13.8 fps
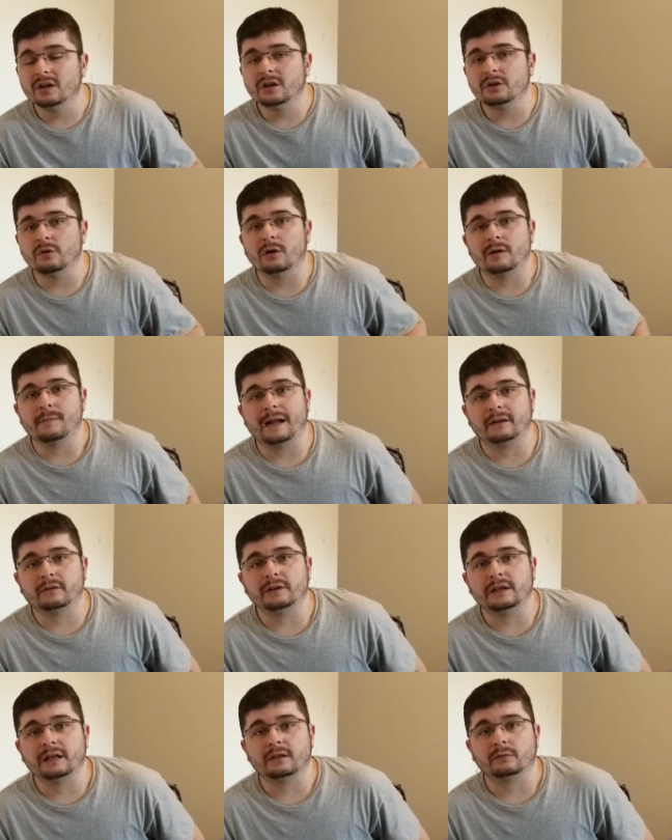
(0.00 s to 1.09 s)
you automatically
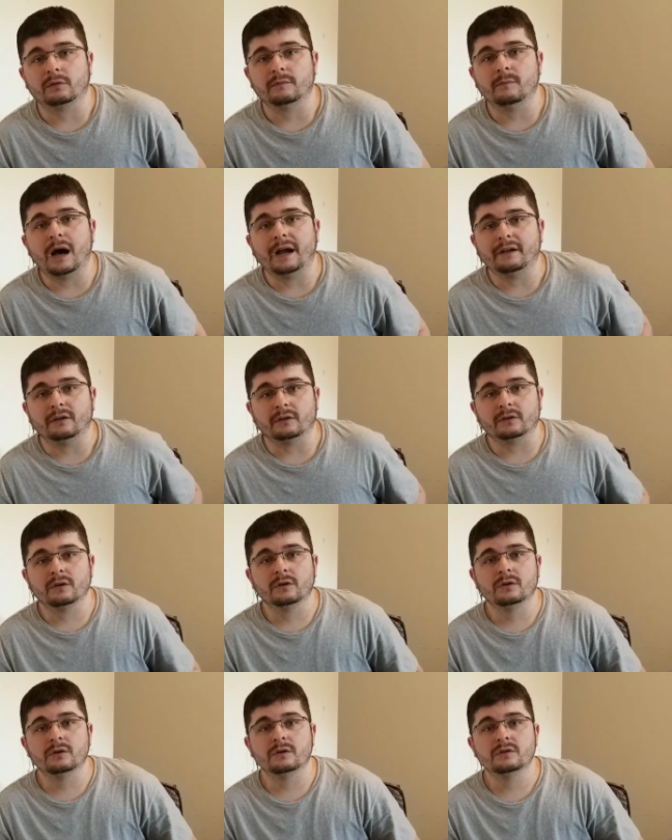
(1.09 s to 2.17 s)
get the reminder.
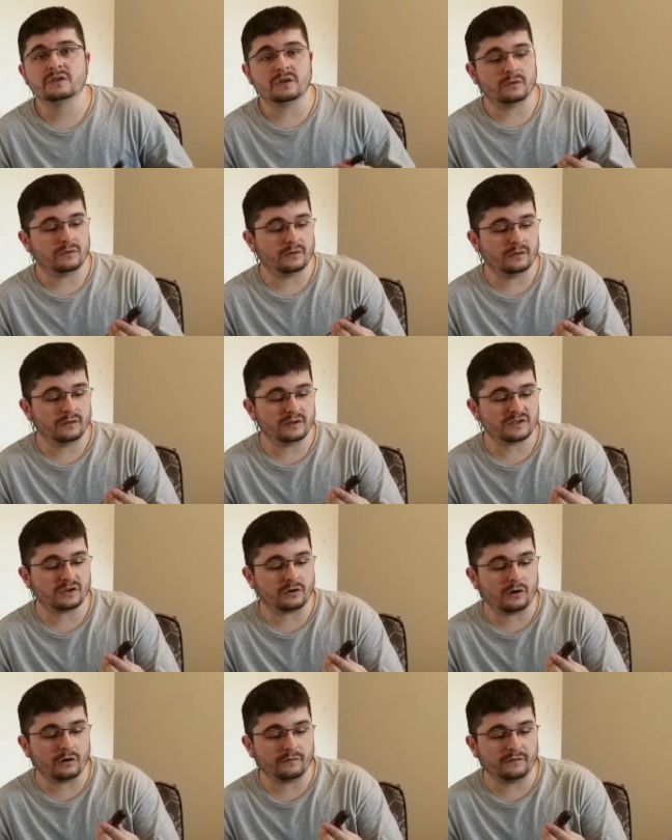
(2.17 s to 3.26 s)
So the
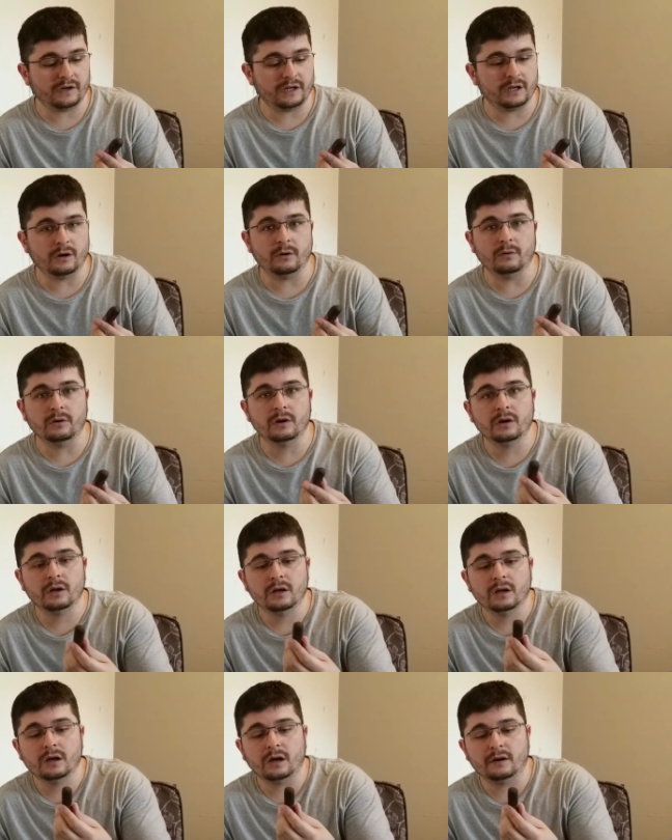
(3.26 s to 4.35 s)
cigar video
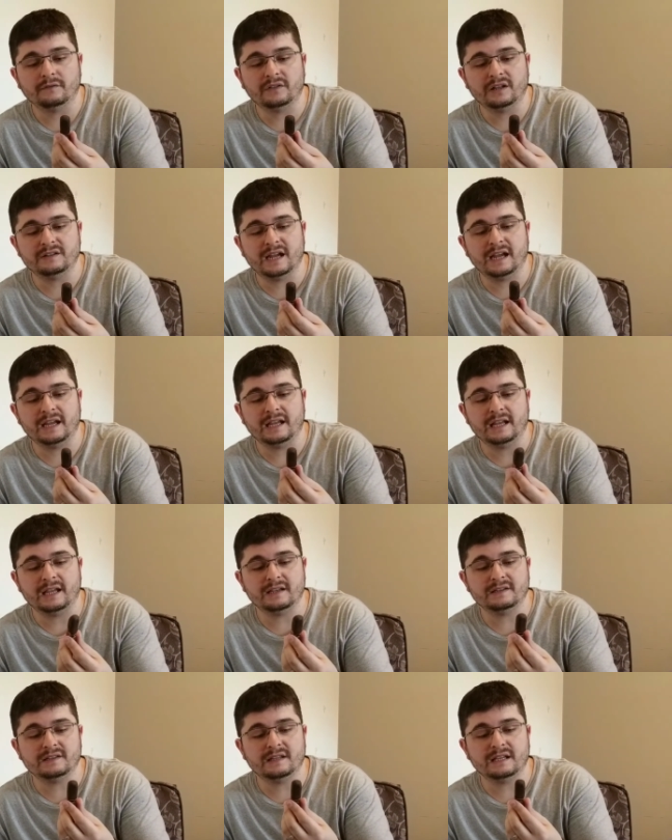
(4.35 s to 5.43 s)
of the day
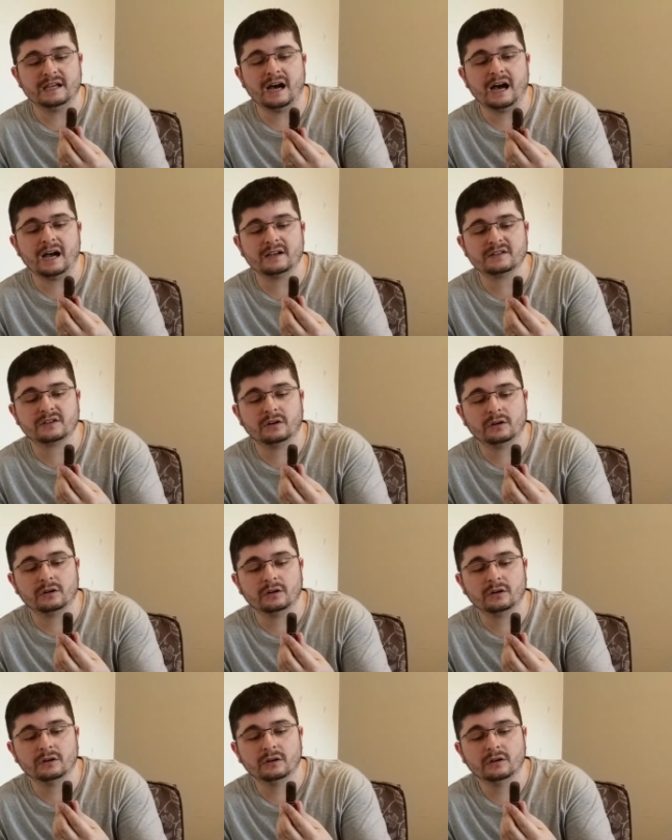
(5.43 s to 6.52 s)
is the
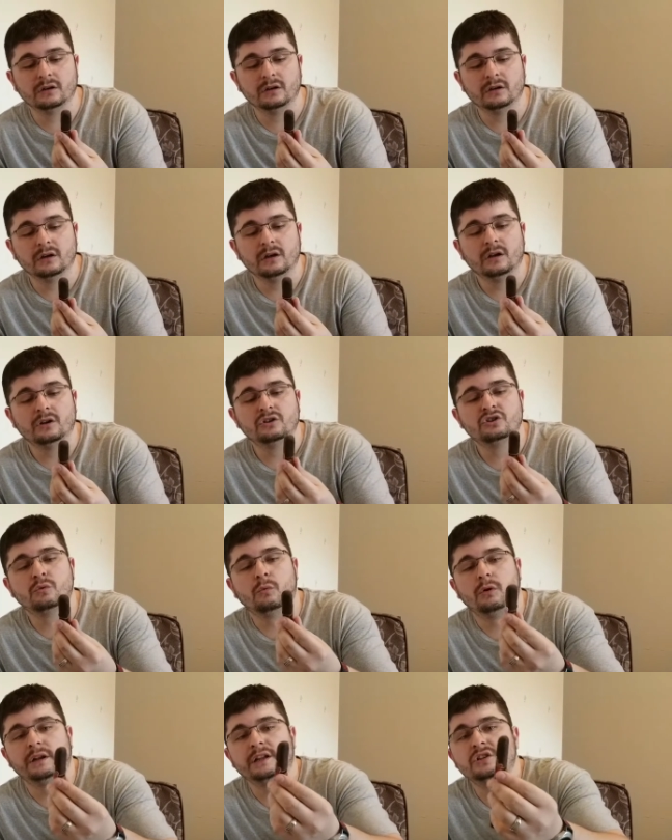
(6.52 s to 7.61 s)
Oscar
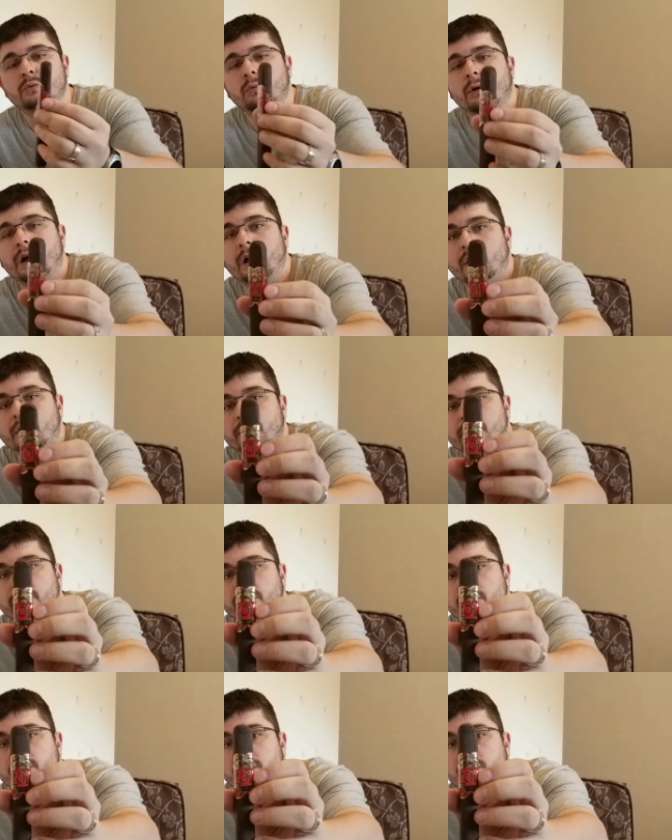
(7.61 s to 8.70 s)
2012
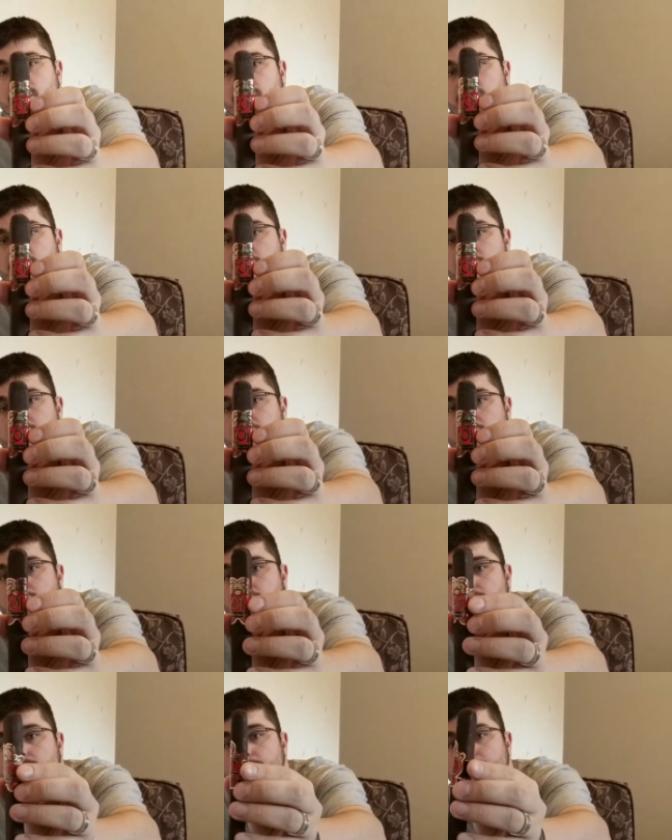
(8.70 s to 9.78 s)

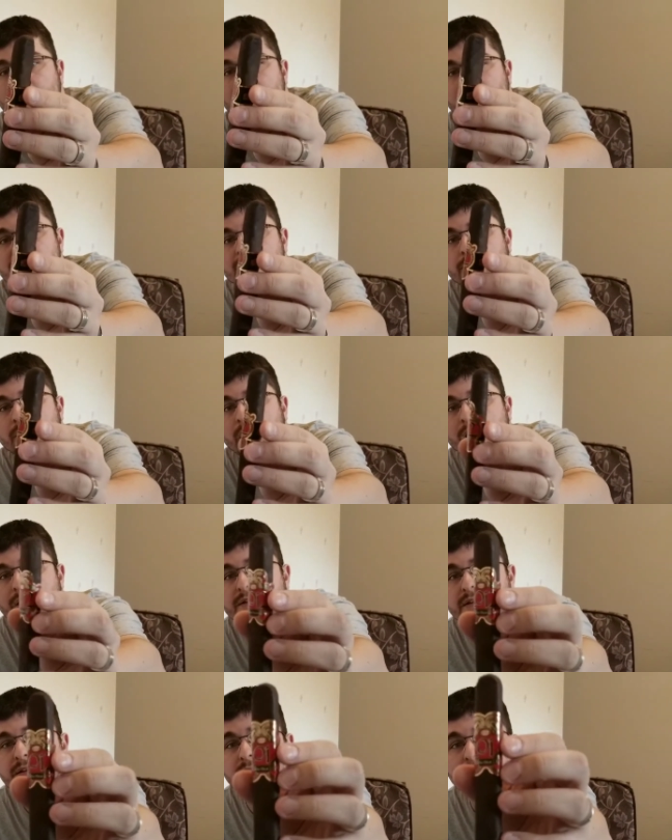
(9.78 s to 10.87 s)
box
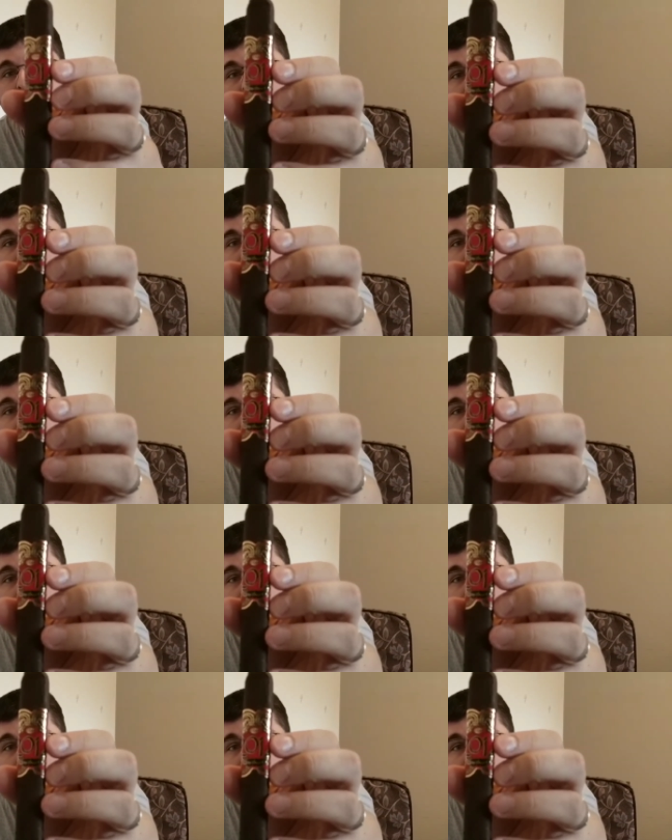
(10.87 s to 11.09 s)
press.